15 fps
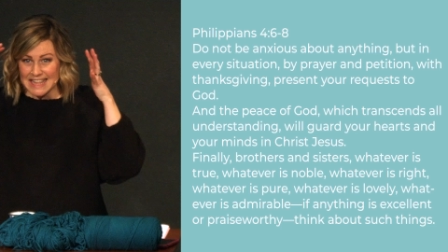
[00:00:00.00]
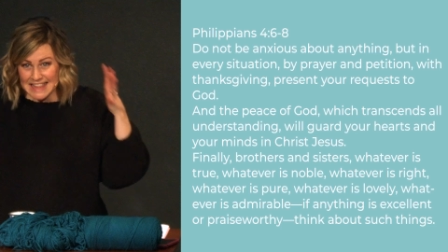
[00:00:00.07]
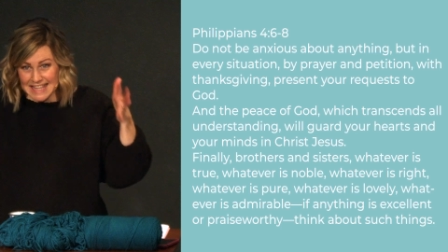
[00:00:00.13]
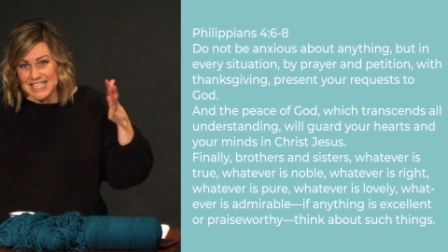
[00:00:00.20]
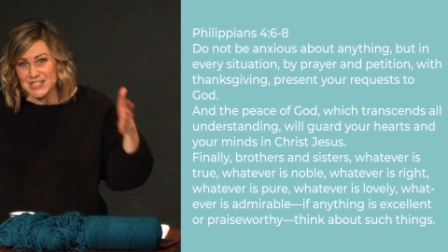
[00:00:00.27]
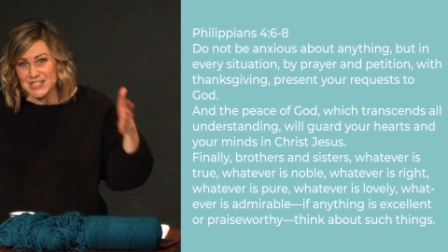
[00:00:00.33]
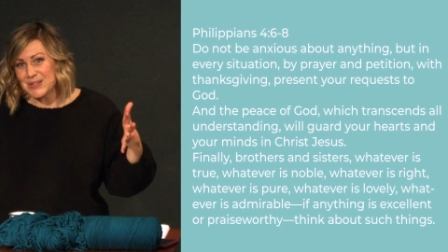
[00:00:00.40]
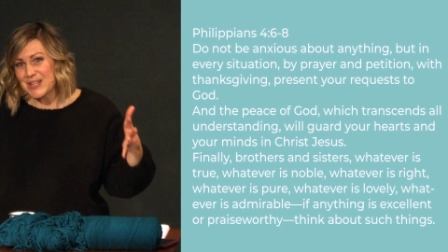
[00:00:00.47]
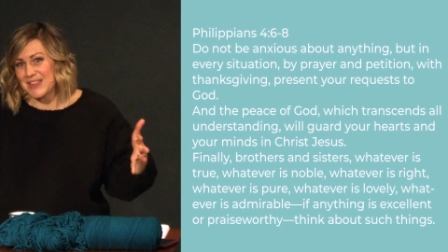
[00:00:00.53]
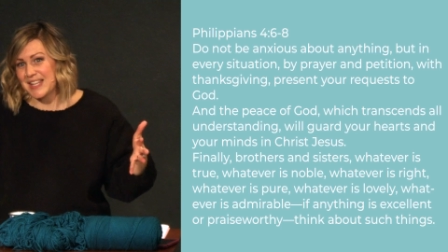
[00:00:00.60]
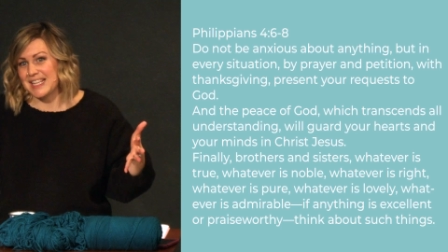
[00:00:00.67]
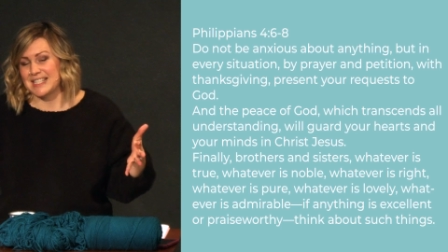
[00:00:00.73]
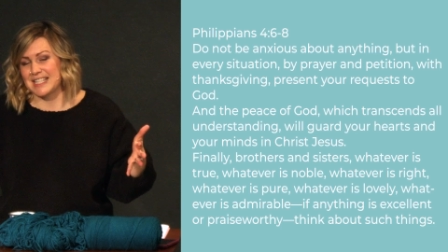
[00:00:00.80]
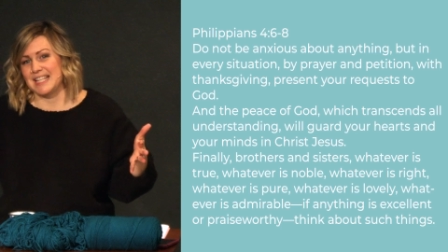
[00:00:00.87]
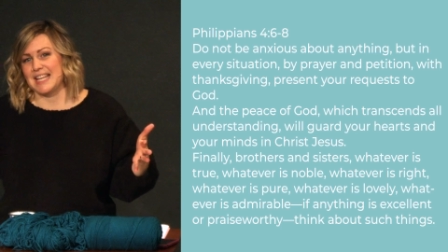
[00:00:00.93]
these are the
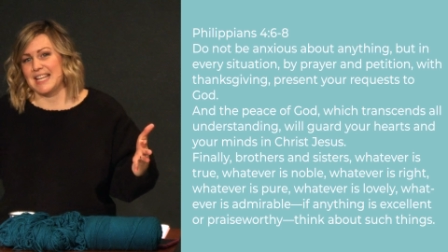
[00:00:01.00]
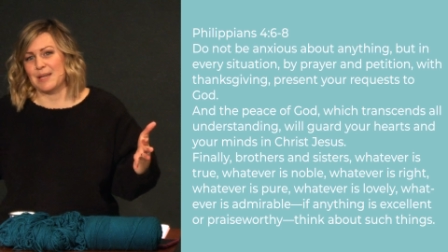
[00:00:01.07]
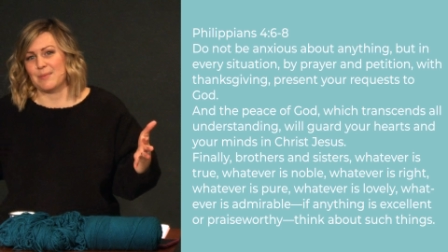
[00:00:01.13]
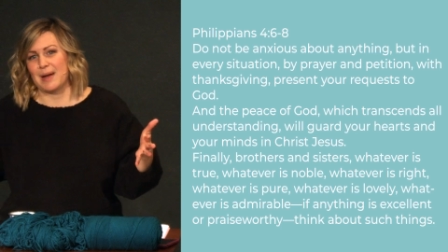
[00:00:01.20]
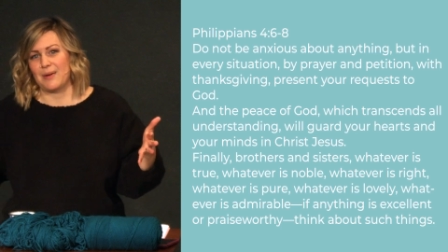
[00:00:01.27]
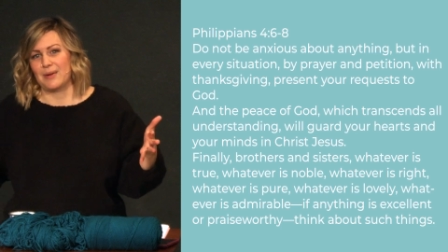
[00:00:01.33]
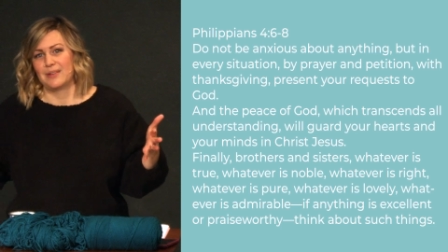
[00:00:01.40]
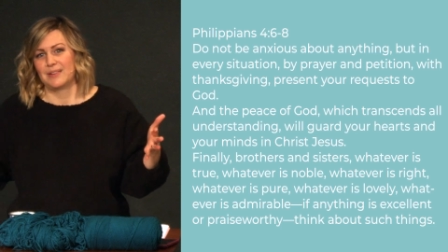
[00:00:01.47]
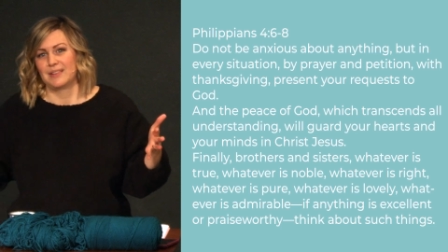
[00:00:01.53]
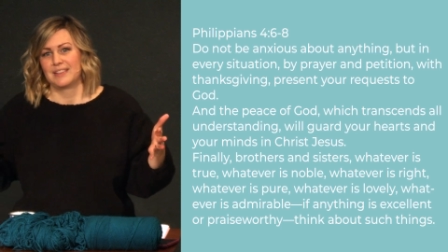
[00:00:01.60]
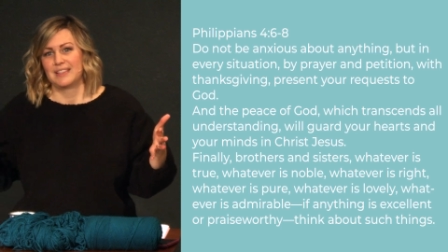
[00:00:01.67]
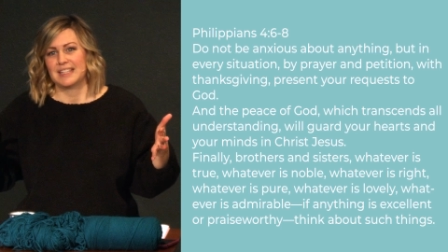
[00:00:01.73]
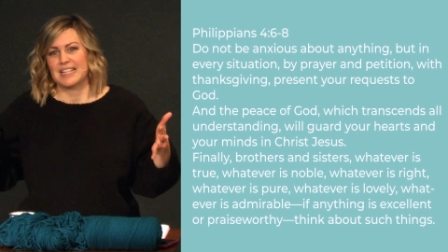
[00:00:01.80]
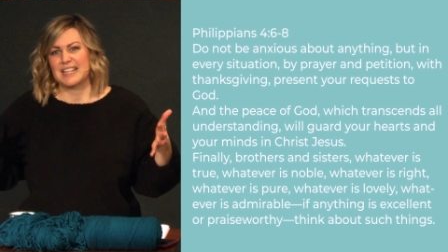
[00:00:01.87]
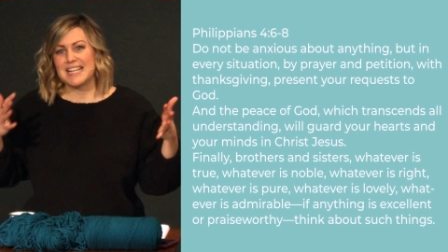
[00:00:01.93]
things to think about,
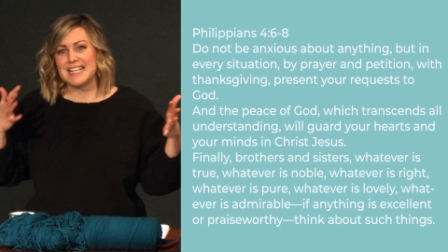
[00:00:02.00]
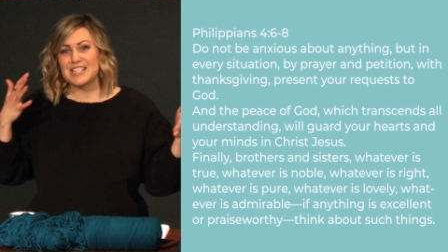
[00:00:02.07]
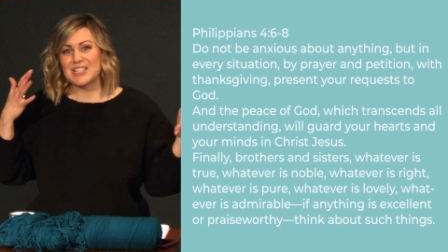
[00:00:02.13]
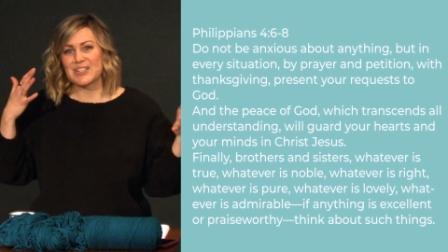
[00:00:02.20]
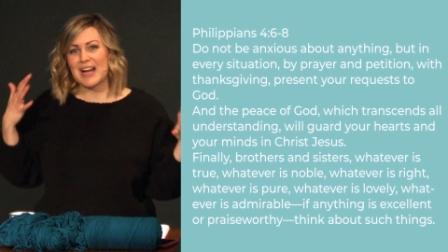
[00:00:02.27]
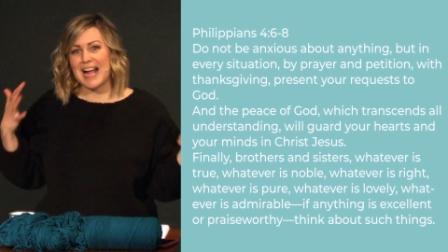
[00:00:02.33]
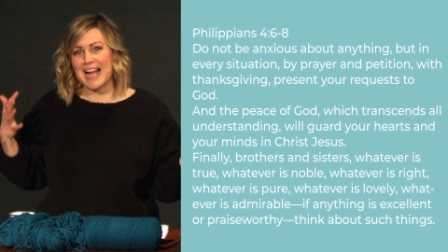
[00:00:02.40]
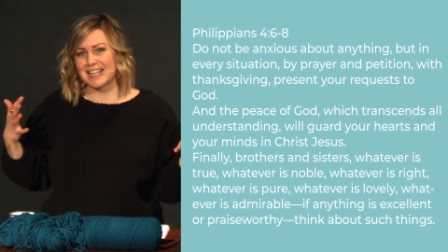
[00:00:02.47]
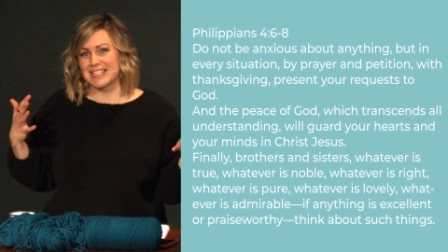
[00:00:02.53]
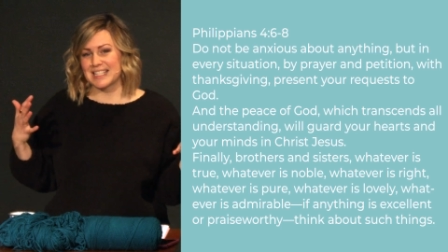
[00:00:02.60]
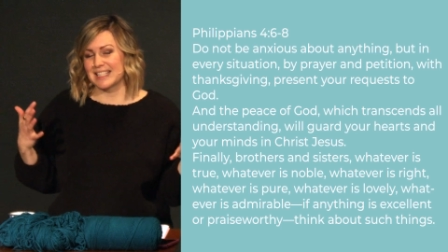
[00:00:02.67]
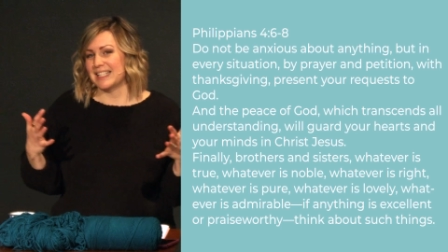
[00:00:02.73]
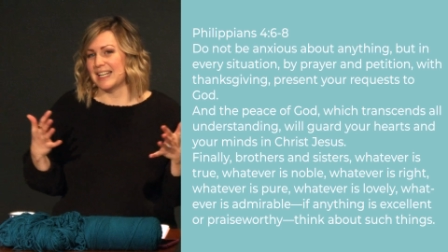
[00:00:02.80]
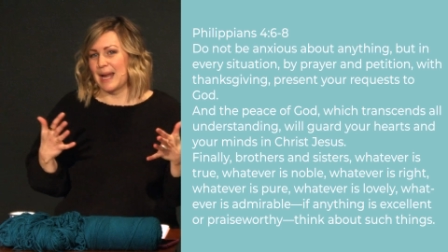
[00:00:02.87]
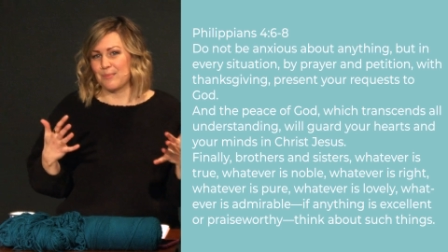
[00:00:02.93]
the things that are
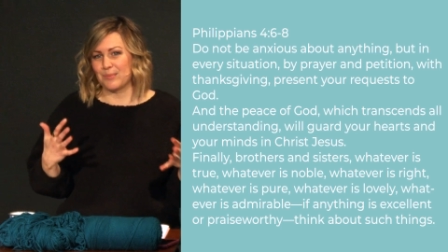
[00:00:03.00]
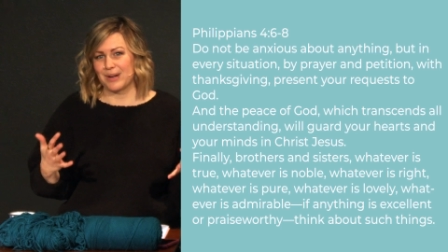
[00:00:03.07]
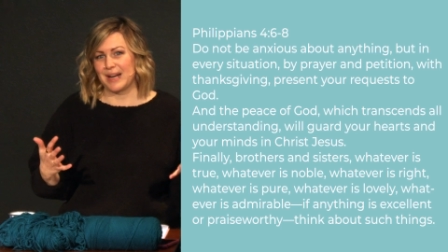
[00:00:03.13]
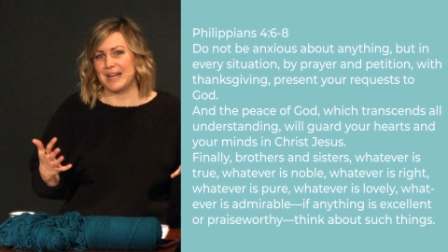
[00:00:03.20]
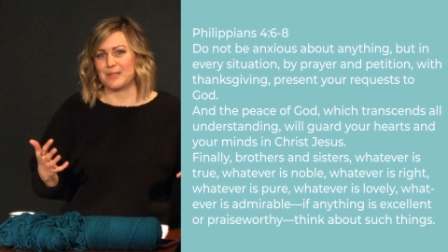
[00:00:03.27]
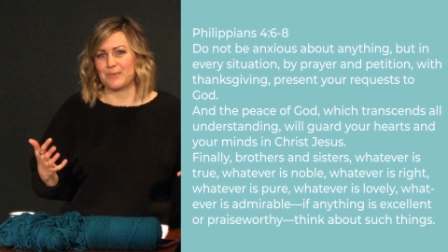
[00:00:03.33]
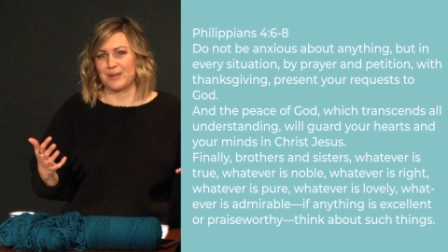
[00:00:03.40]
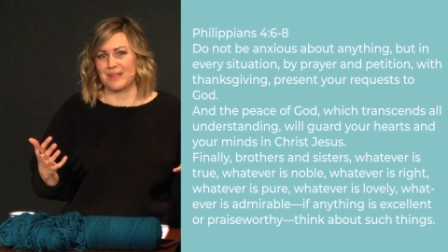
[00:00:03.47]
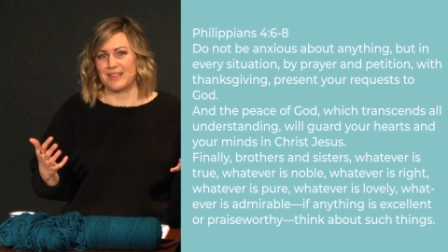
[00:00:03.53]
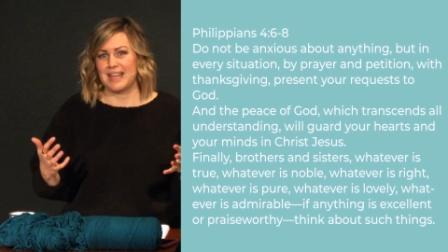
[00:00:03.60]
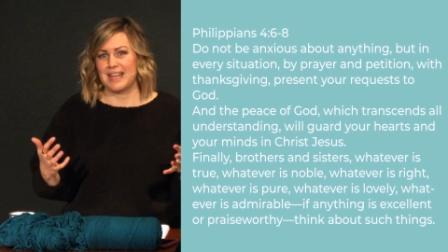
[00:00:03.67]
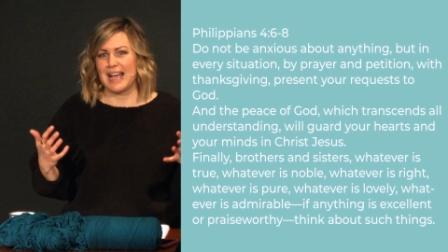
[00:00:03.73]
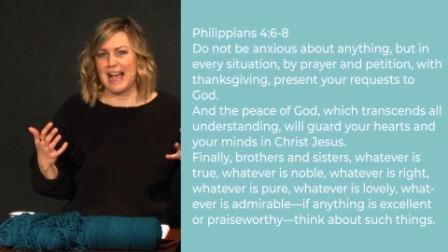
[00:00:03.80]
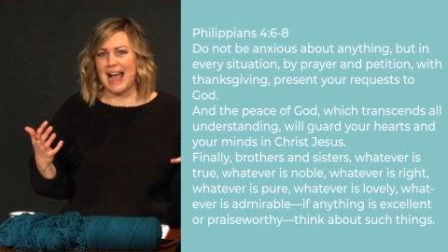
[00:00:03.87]
excellent and praiseworthy,